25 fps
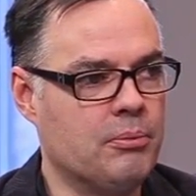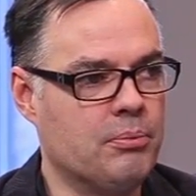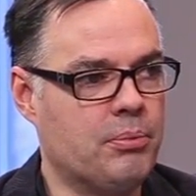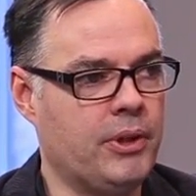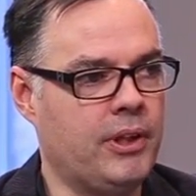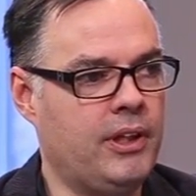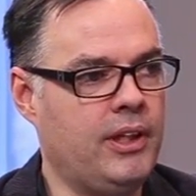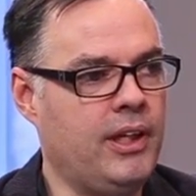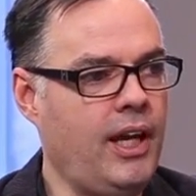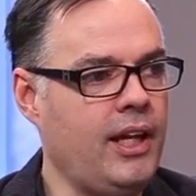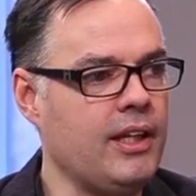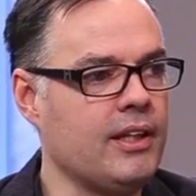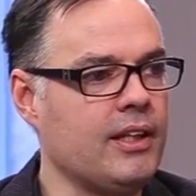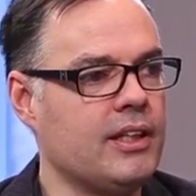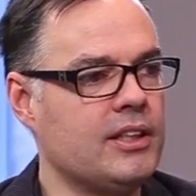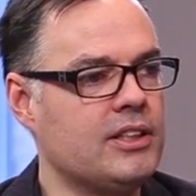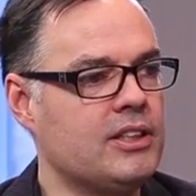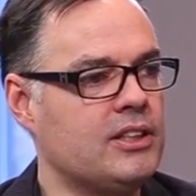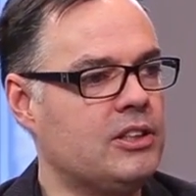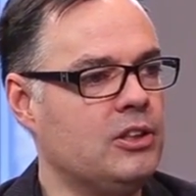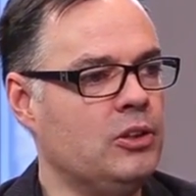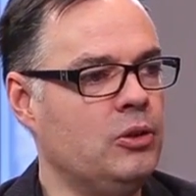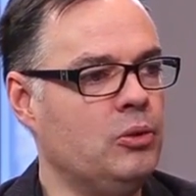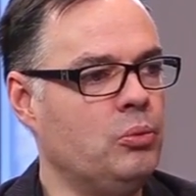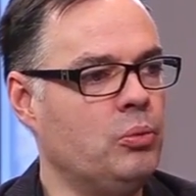but yet they
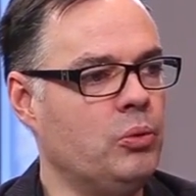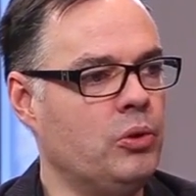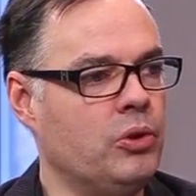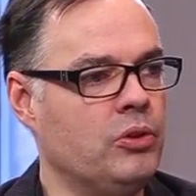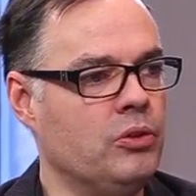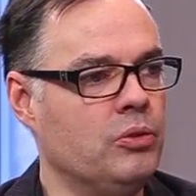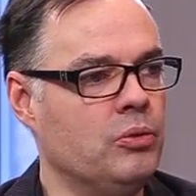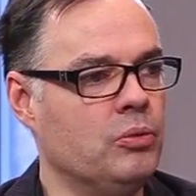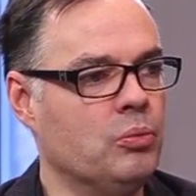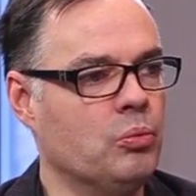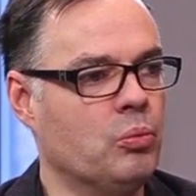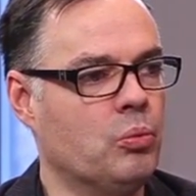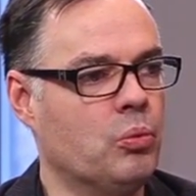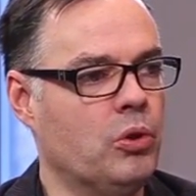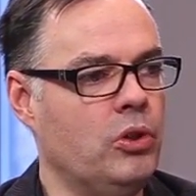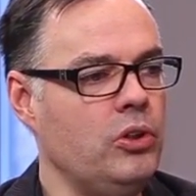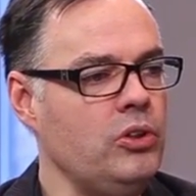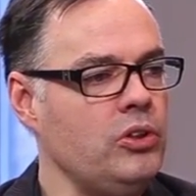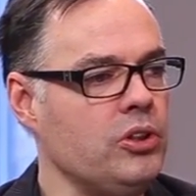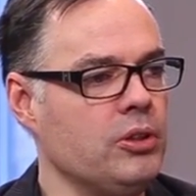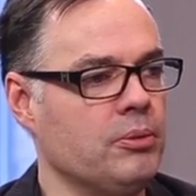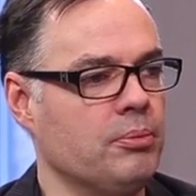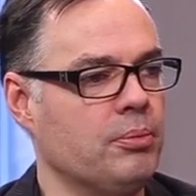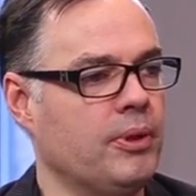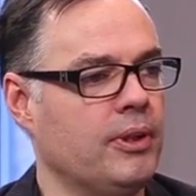still wouldn't
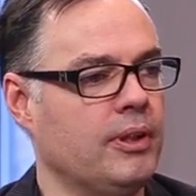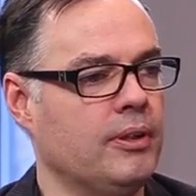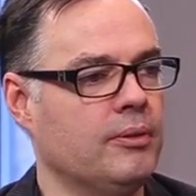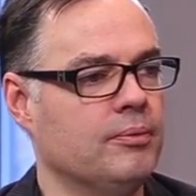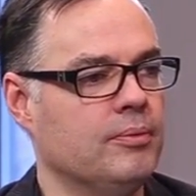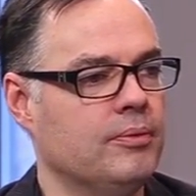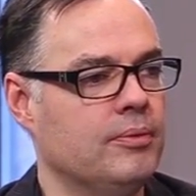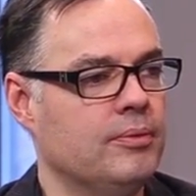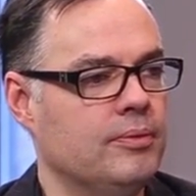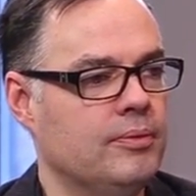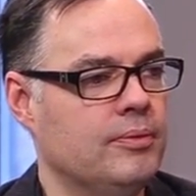worship him.